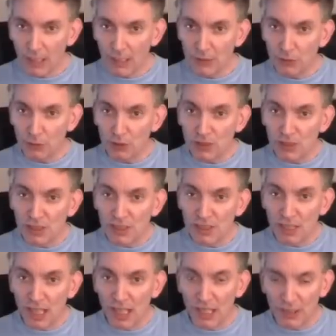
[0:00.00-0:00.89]
And you'll
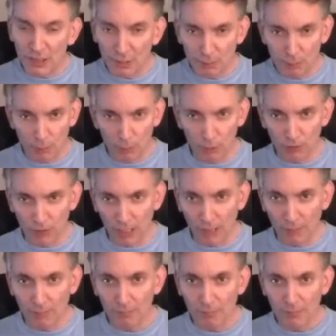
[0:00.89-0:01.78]
start the
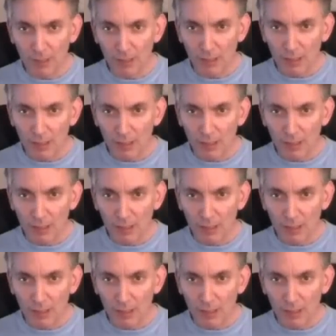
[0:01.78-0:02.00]
program,